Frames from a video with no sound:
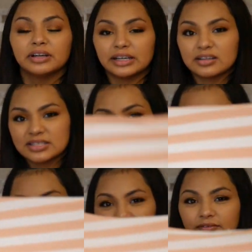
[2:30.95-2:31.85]
right now, since
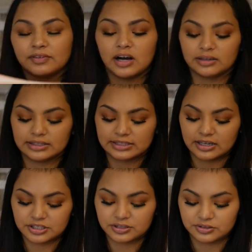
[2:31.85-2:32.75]
it's still fall and it's not too